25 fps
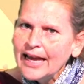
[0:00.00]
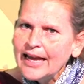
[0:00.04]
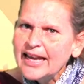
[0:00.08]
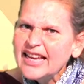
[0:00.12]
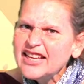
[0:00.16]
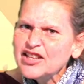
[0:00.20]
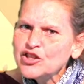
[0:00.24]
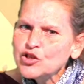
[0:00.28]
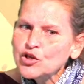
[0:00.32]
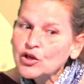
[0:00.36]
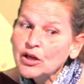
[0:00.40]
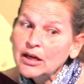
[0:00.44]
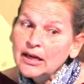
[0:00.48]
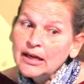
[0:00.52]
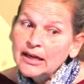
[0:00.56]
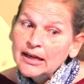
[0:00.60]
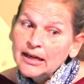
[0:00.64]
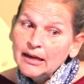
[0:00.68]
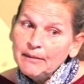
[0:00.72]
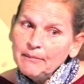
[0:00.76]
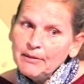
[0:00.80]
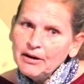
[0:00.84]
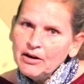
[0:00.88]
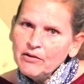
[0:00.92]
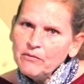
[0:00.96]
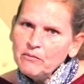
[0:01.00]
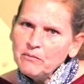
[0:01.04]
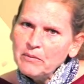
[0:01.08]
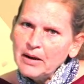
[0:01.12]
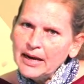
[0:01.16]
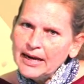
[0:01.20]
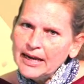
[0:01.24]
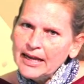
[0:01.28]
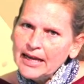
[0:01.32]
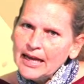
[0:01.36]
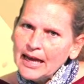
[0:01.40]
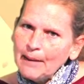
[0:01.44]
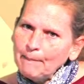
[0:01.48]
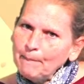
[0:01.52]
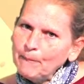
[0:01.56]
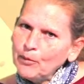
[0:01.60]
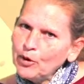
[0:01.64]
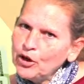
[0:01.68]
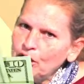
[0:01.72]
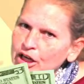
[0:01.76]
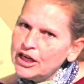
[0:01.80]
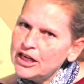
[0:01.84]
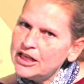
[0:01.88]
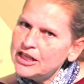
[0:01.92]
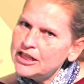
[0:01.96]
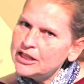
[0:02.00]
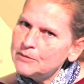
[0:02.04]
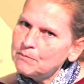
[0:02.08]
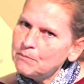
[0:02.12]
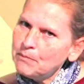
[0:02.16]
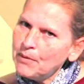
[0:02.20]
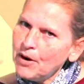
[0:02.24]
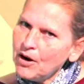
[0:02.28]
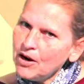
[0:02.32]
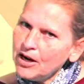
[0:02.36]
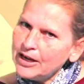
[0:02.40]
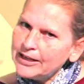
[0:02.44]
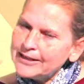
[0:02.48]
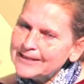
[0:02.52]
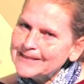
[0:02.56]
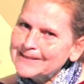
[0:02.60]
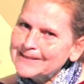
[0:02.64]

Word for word: he took a little bit of money and put it in his pocket.